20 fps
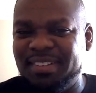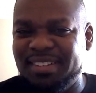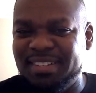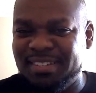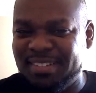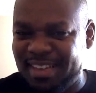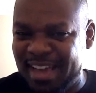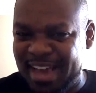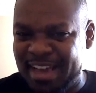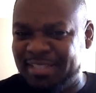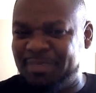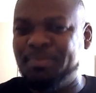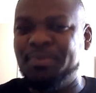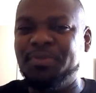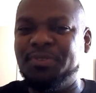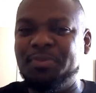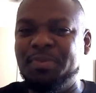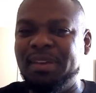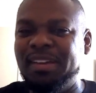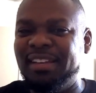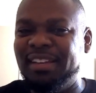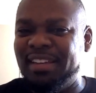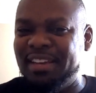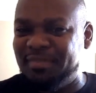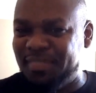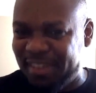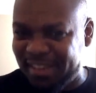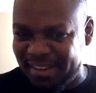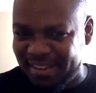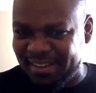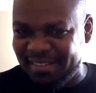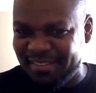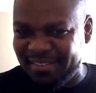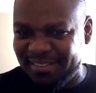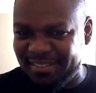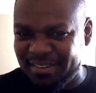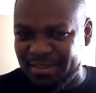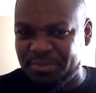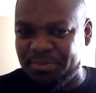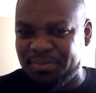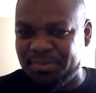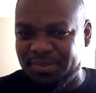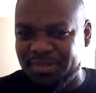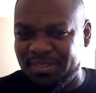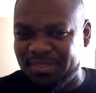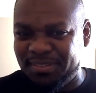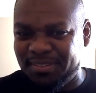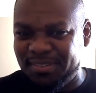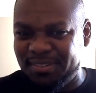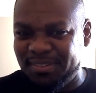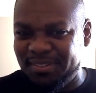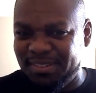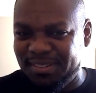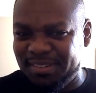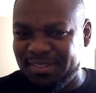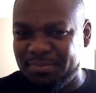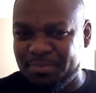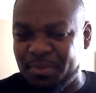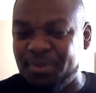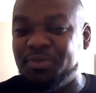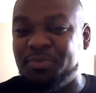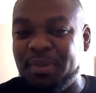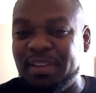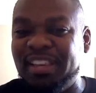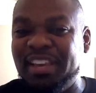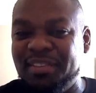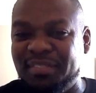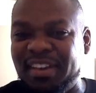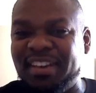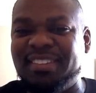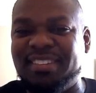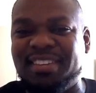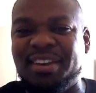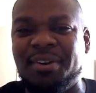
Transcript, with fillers: Because God's supposed to be a loving, you're supposed to be loving.